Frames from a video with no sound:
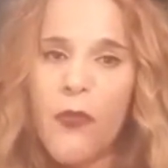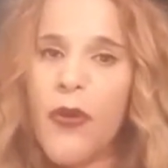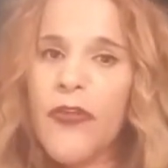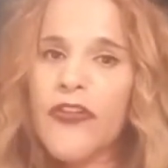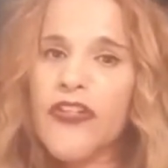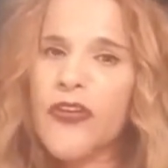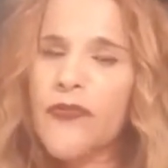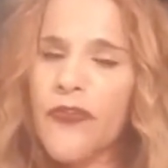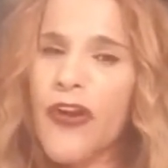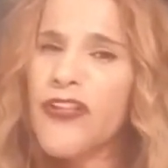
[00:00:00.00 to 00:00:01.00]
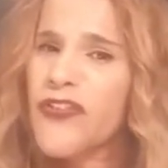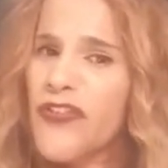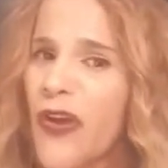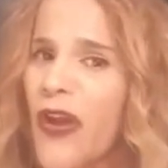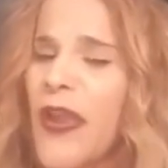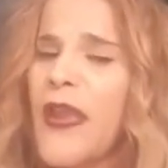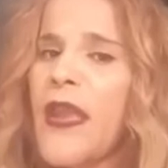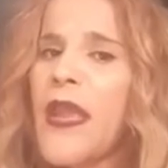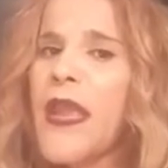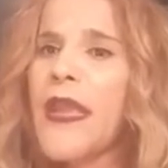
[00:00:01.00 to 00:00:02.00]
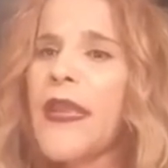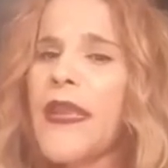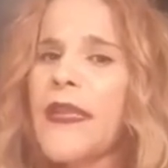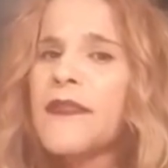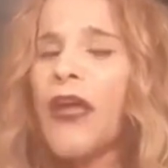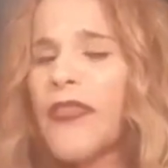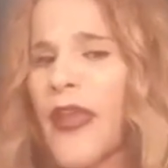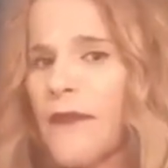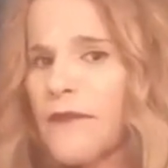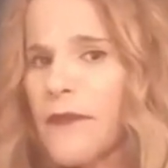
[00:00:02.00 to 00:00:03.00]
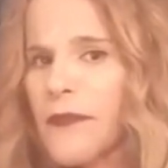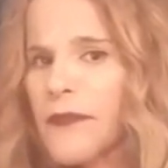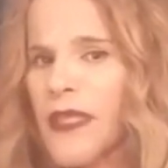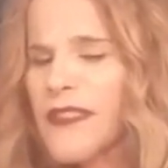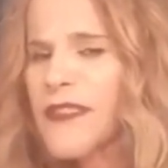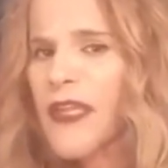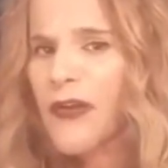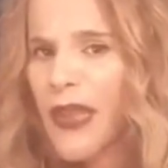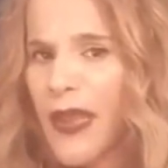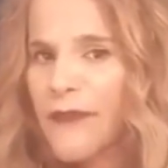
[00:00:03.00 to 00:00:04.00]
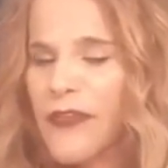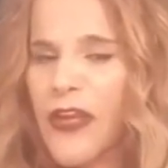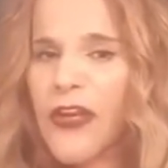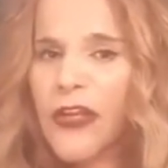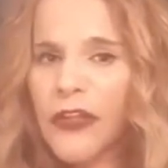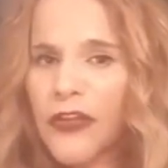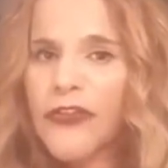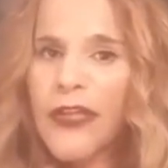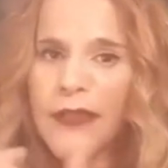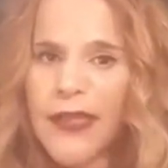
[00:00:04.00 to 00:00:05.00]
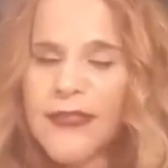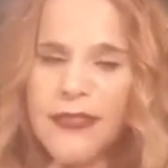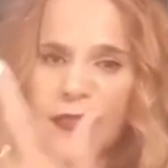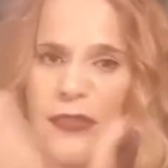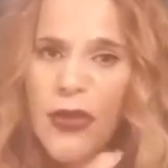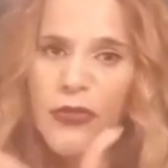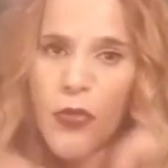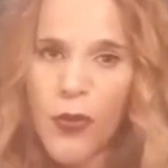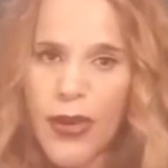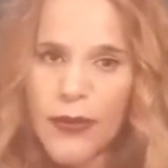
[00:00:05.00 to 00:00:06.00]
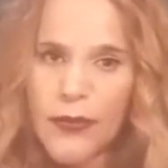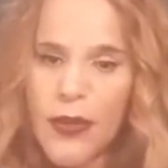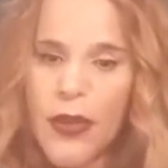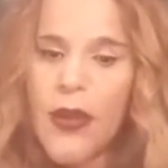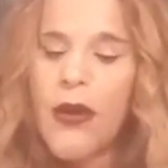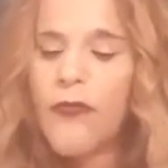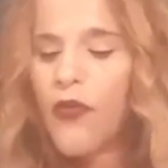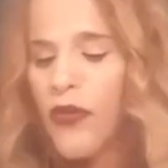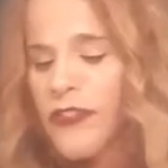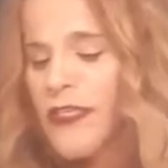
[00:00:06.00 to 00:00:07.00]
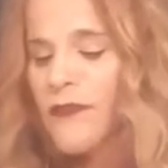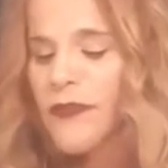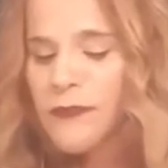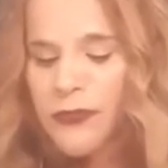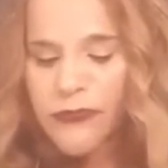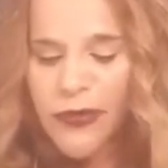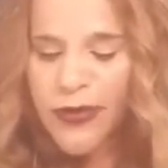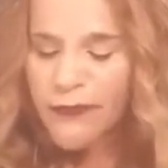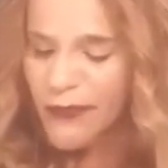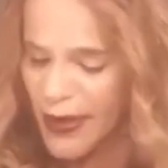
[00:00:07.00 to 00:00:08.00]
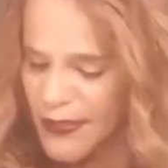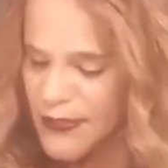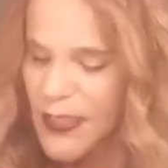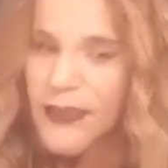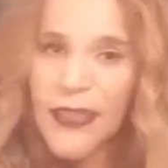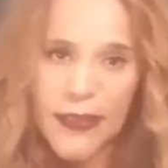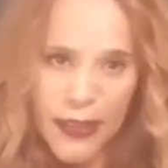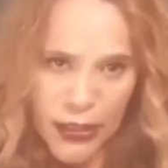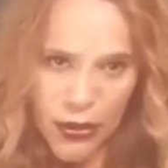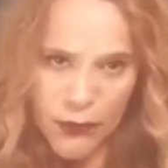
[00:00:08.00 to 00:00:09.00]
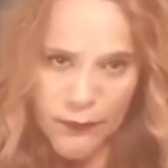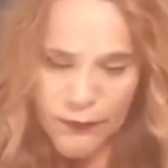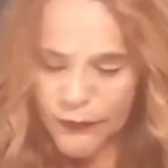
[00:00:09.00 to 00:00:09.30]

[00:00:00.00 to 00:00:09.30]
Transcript: Whether it's good for us or not, it's on them. That's their life. They're going to learn their lessons along the way. Of course, give them some great advice and then let it go.